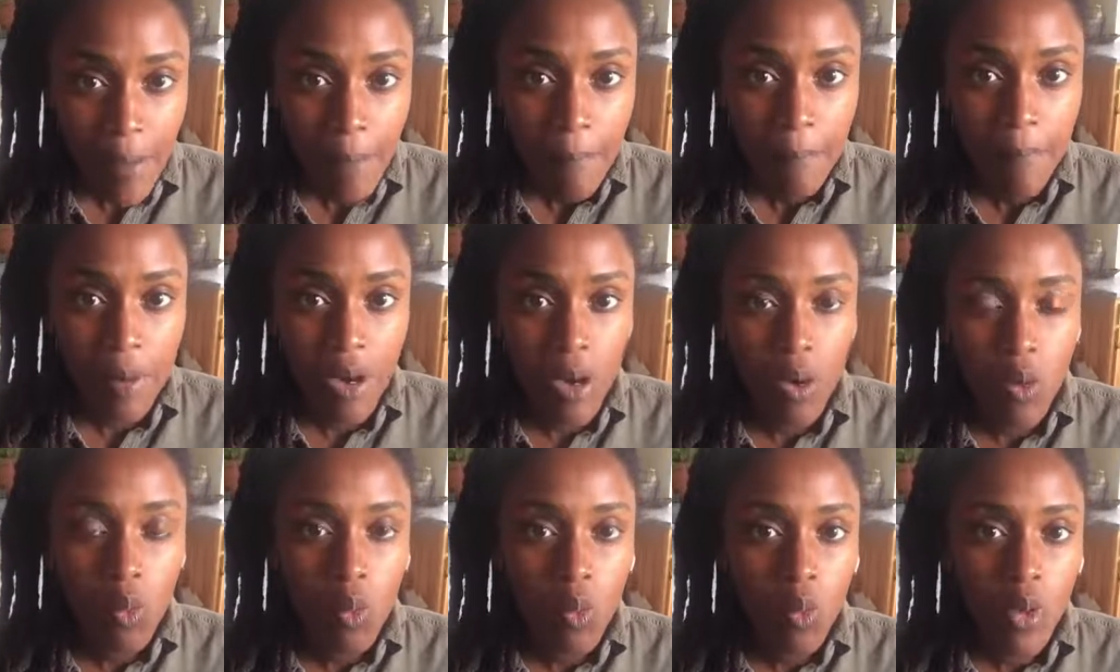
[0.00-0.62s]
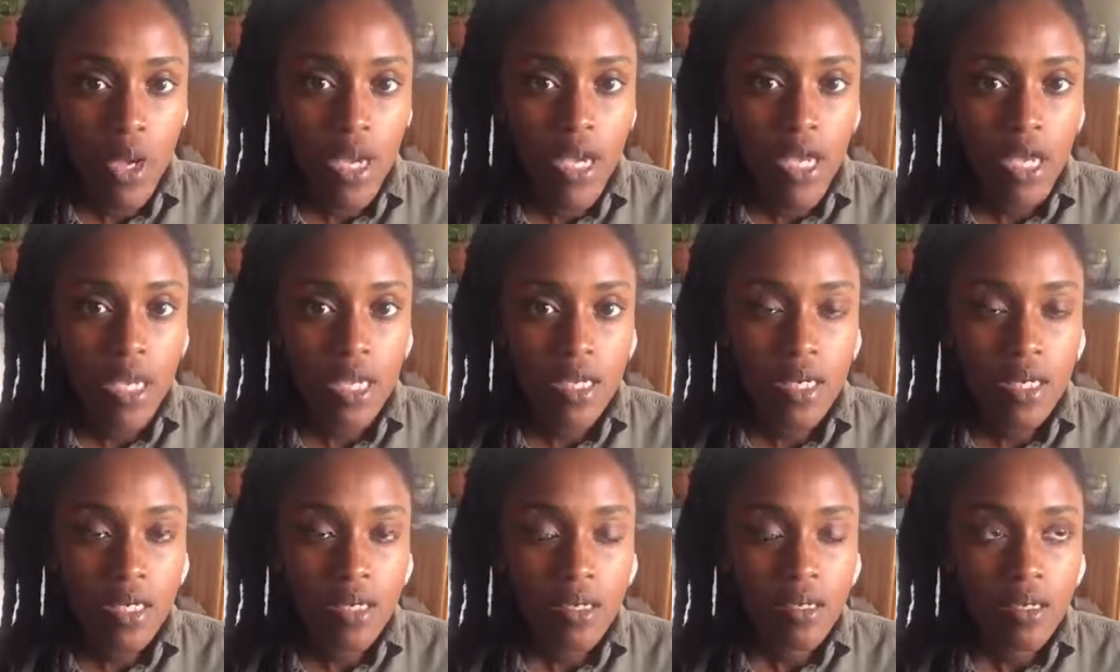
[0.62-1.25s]
but
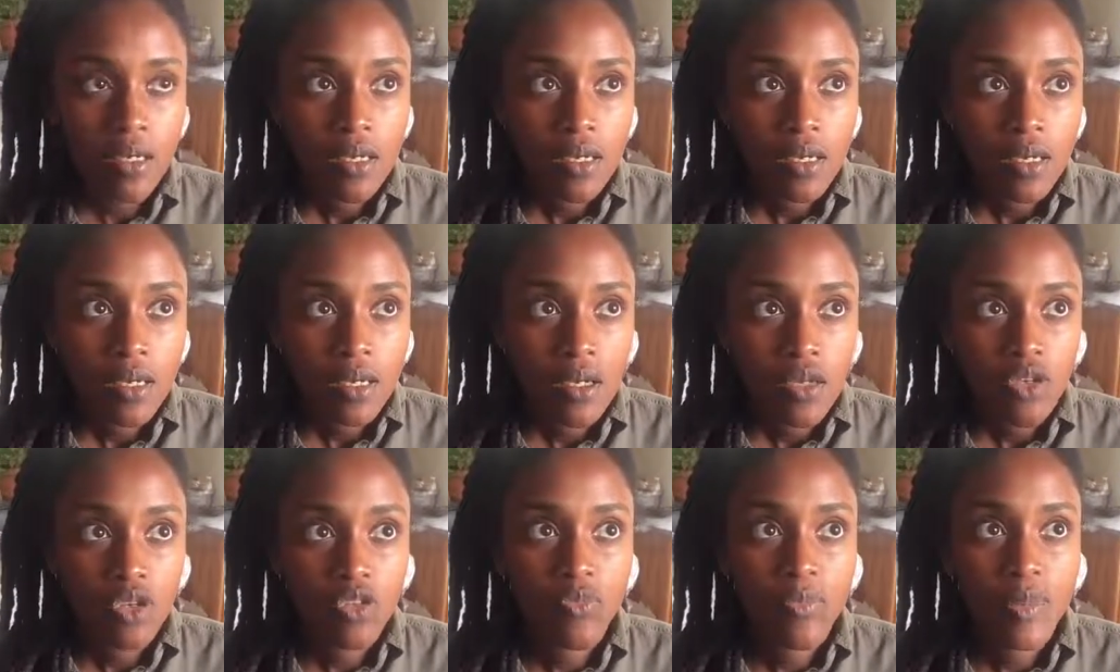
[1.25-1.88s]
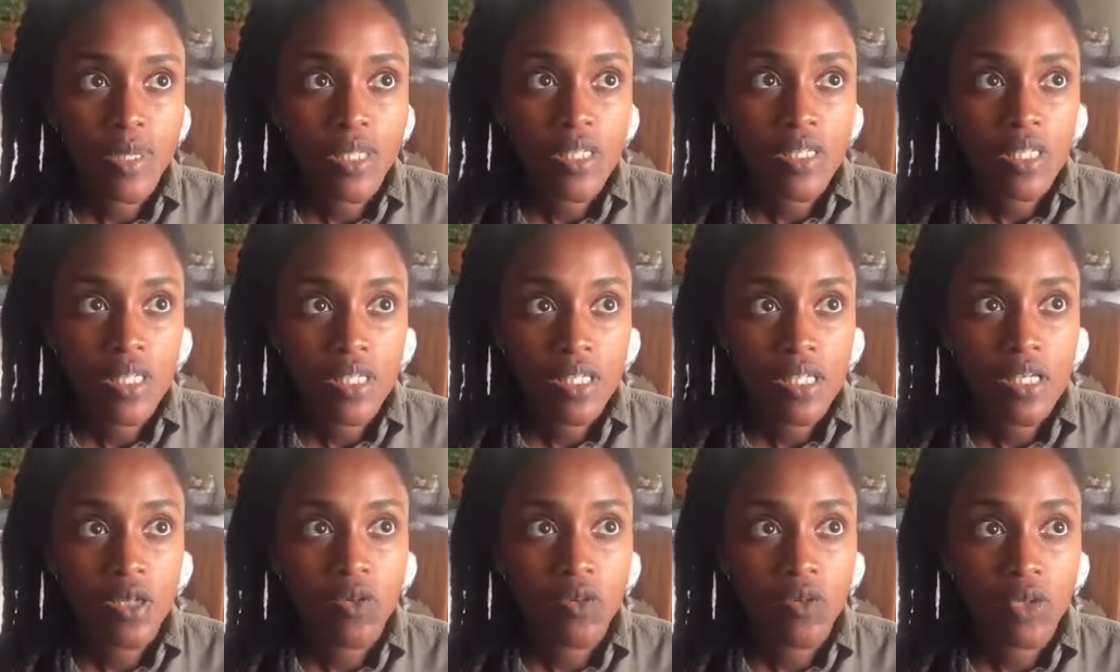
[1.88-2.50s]
when you've been
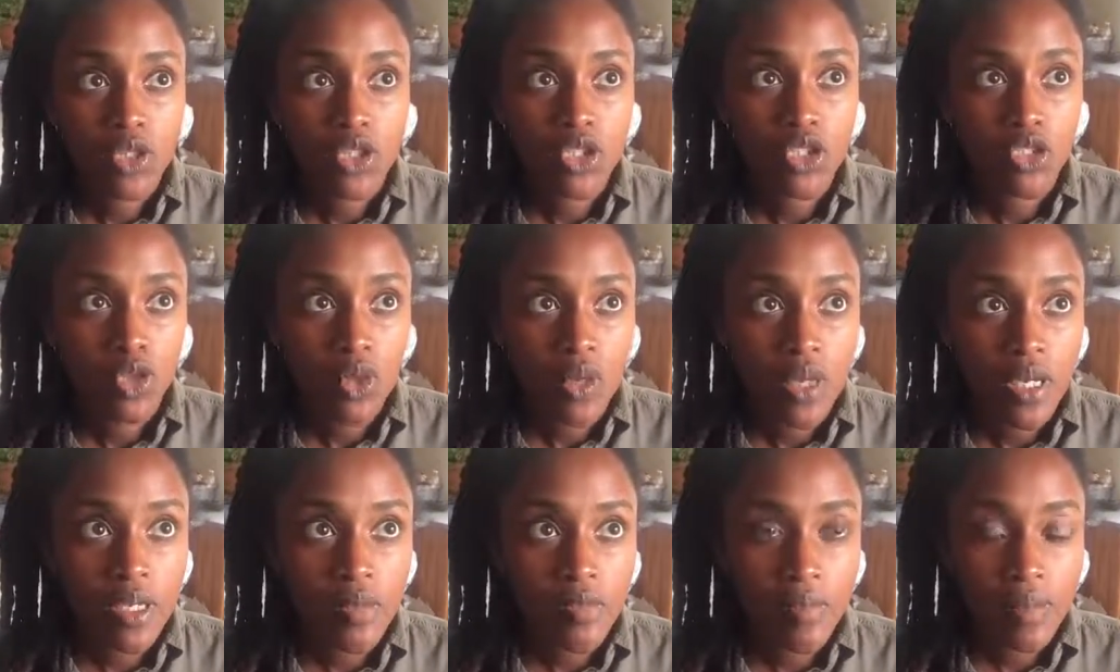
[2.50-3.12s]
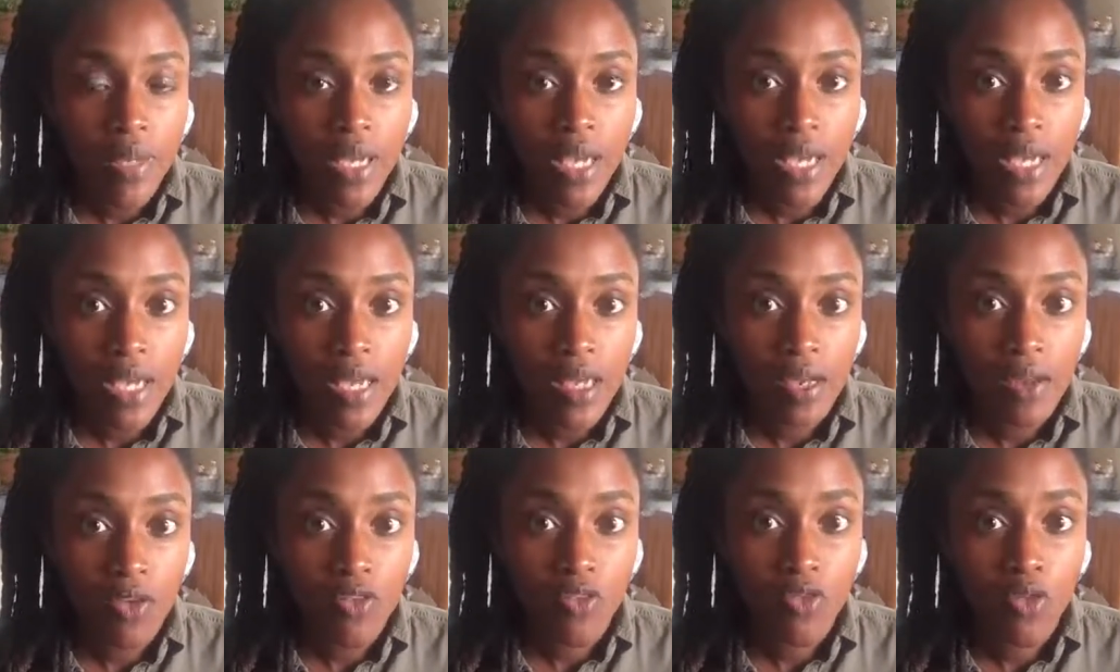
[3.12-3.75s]
dealing with joint
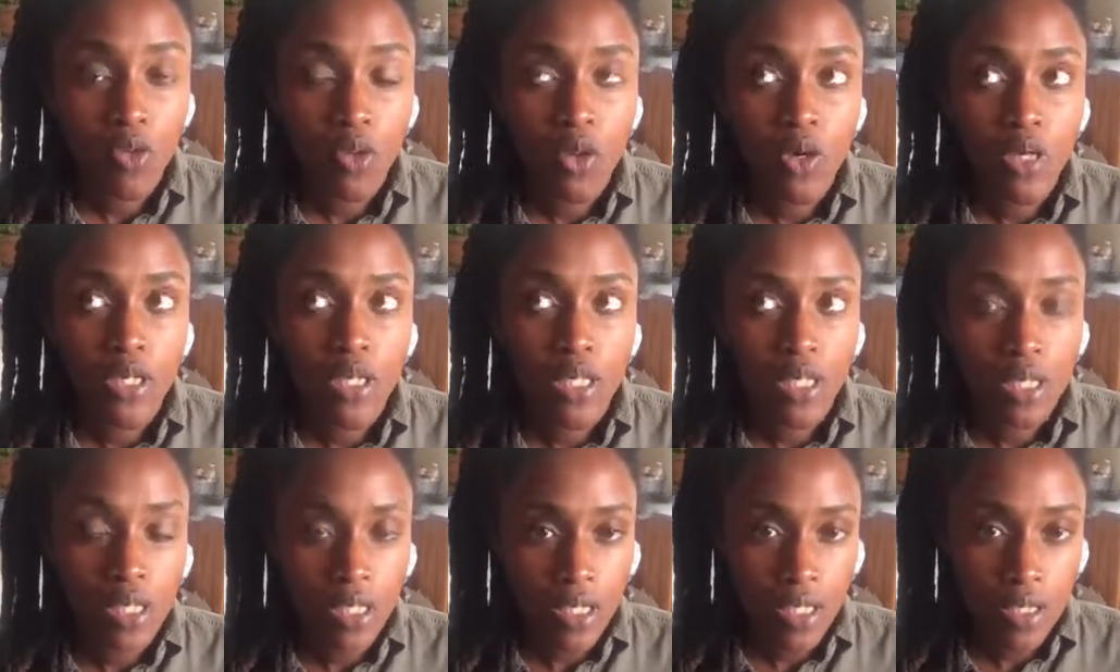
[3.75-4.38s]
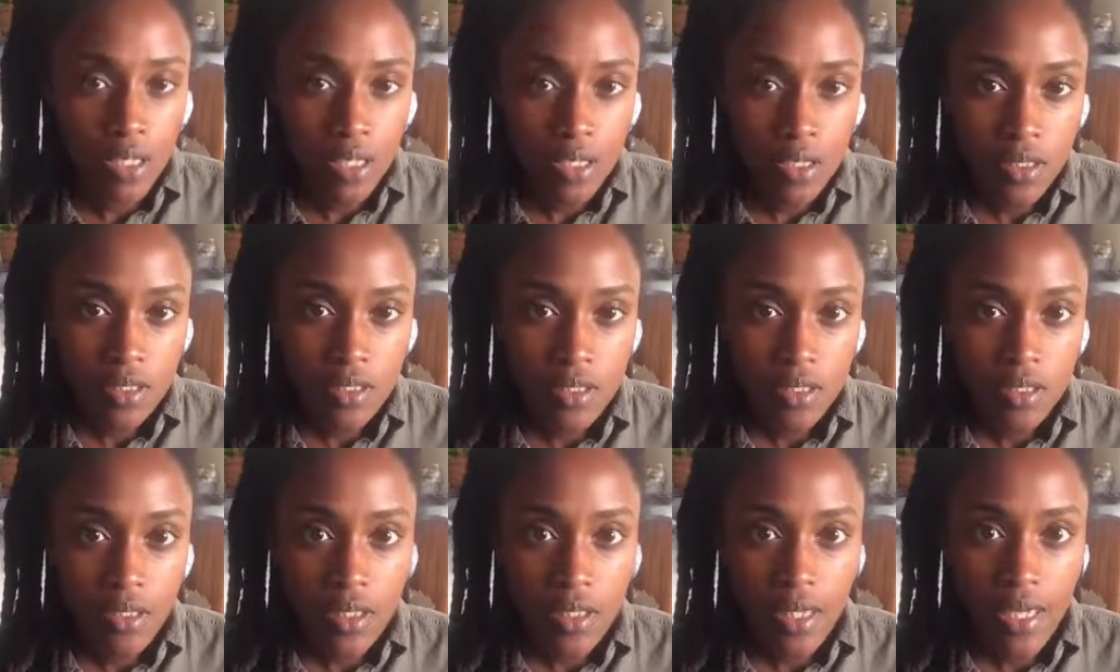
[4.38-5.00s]
pain for
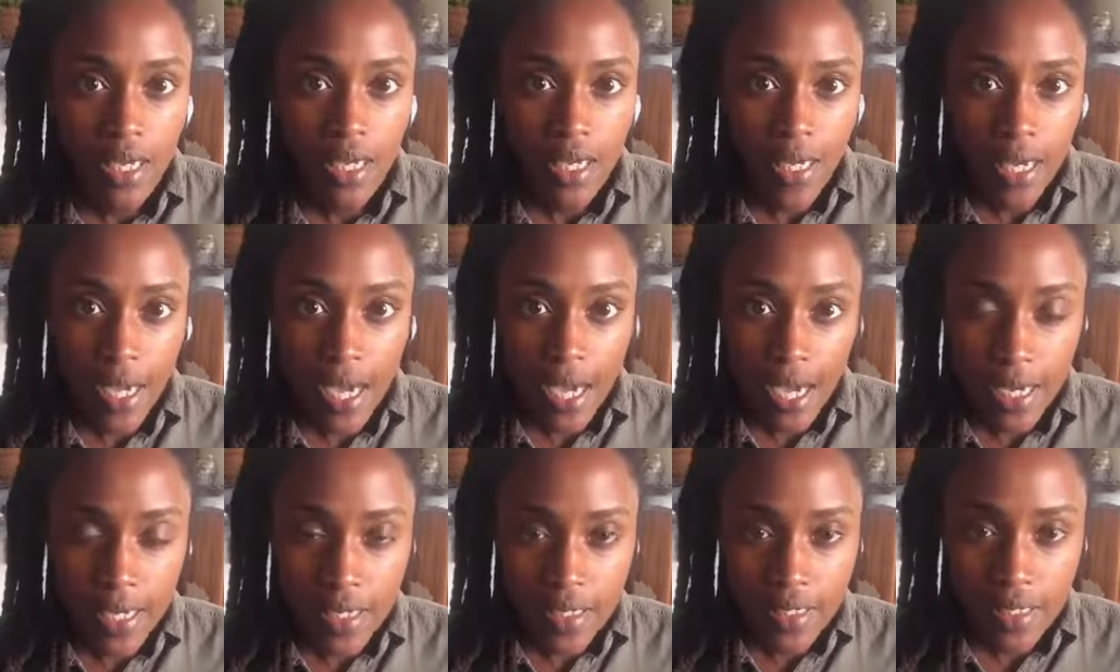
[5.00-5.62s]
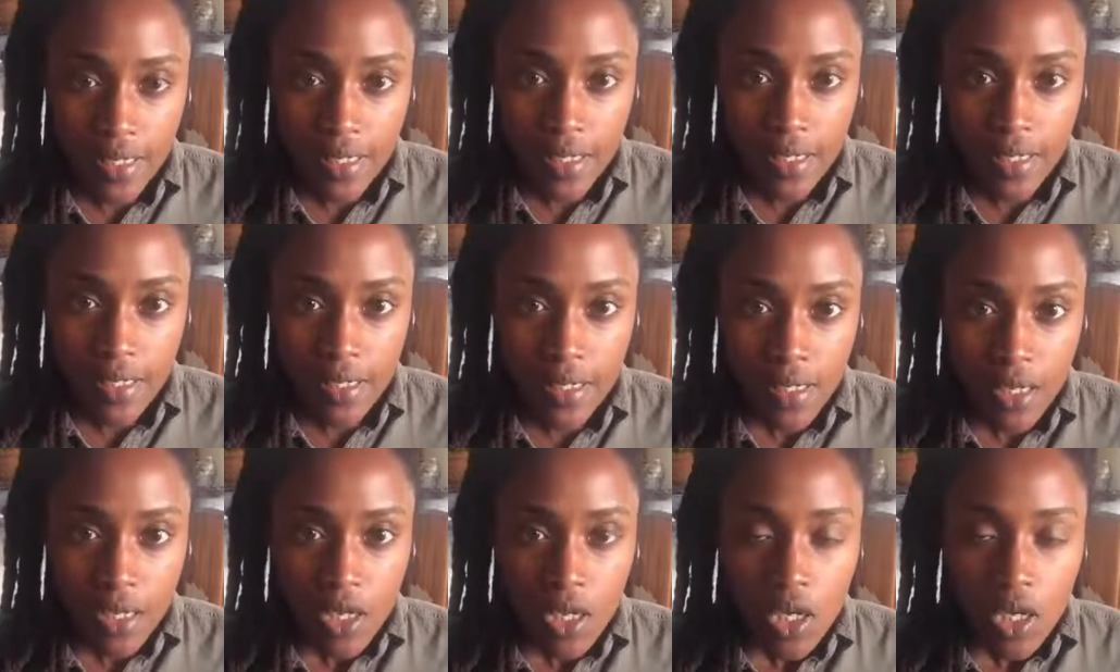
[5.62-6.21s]
years, like I did,